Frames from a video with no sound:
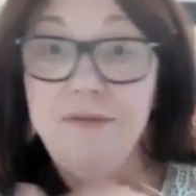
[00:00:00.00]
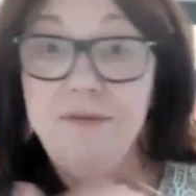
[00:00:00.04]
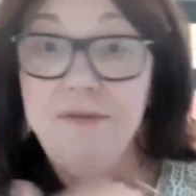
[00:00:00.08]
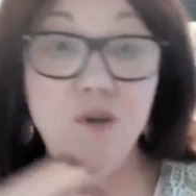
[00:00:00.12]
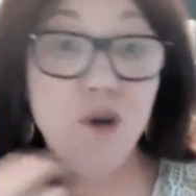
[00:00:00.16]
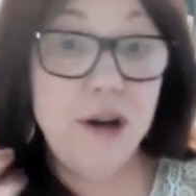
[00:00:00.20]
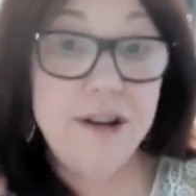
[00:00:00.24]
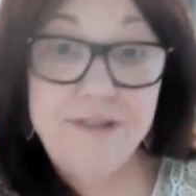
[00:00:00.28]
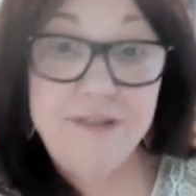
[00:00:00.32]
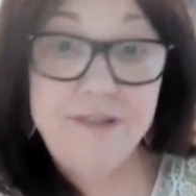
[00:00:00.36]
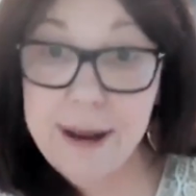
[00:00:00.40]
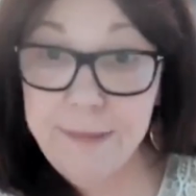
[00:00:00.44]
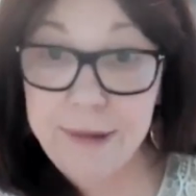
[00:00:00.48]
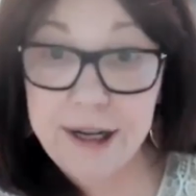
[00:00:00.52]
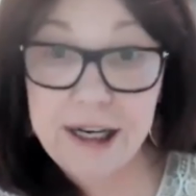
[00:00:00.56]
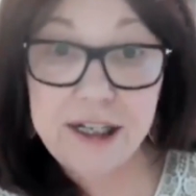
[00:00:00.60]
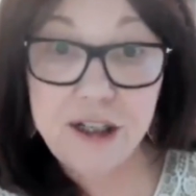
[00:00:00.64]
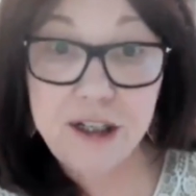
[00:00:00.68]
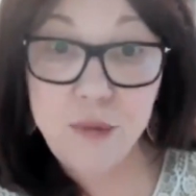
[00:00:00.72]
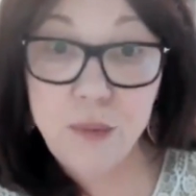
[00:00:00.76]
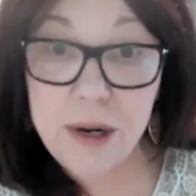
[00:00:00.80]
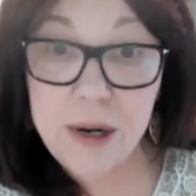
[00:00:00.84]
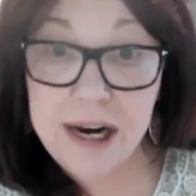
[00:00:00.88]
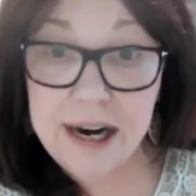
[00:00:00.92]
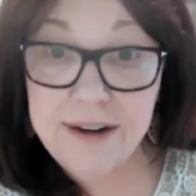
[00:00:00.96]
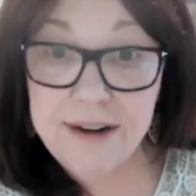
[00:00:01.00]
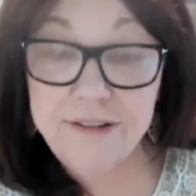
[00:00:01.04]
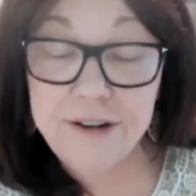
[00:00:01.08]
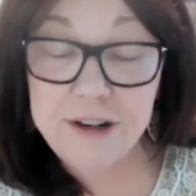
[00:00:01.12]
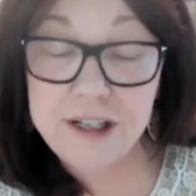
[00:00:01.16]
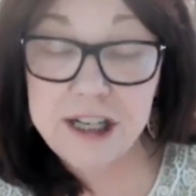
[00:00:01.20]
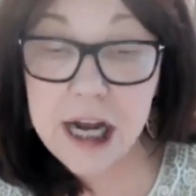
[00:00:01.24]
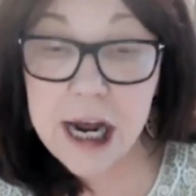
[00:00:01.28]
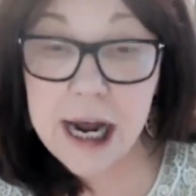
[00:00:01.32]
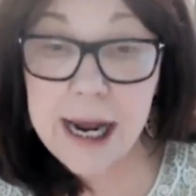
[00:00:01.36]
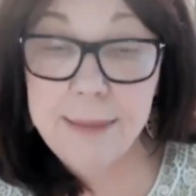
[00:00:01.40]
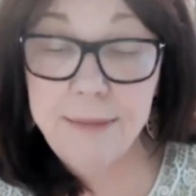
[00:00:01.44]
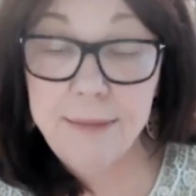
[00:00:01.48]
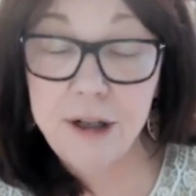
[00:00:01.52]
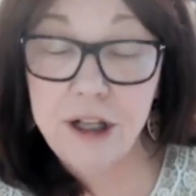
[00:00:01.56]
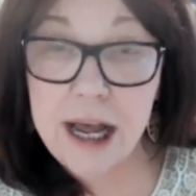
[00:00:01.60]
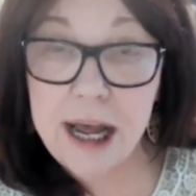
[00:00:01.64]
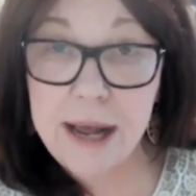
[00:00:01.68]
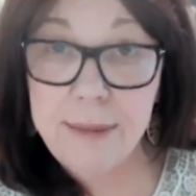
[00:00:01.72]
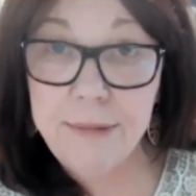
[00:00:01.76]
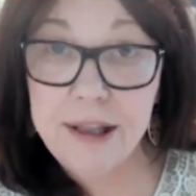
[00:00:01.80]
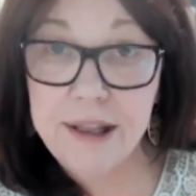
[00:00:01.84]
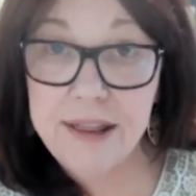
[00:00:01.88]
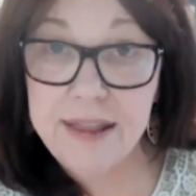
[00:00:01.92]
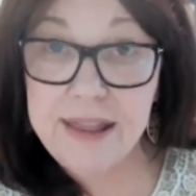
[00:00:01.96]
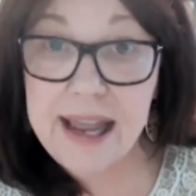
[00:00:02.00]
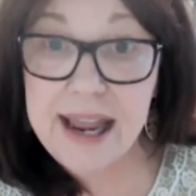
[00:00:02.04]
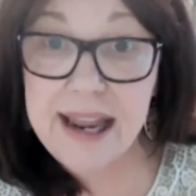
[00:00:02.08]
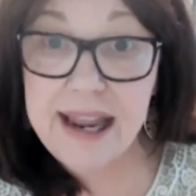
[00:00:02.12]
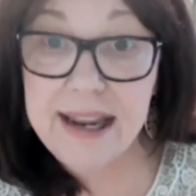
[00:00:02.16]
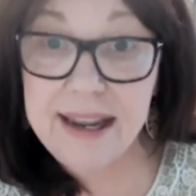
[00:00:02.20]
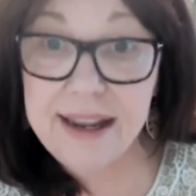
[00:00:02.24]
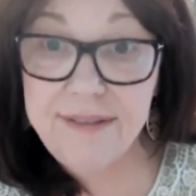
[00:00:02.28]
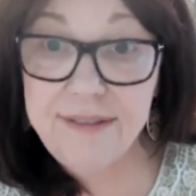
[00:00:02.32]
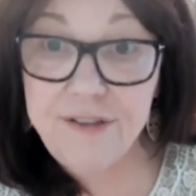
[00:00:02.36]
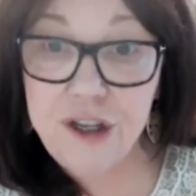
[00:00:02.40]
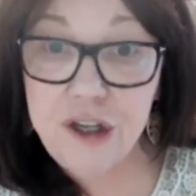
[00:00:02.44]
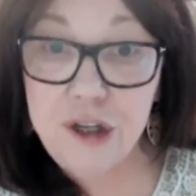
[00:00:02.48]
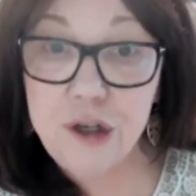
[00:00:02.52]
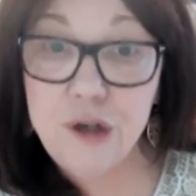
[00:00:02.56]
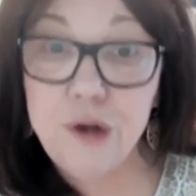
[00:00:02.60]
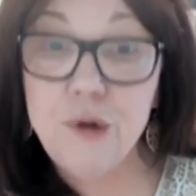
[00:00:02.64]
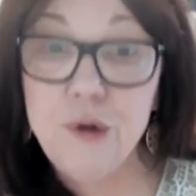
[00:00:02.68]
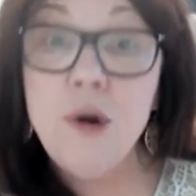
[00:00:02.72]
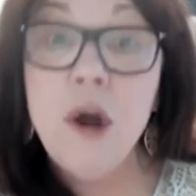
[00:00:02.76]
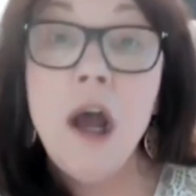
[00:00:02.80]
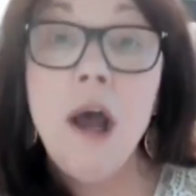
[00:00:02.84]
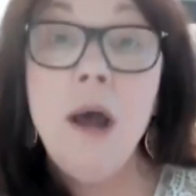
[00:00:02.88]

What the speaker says: 45 minutes, whatever time allotment they give you,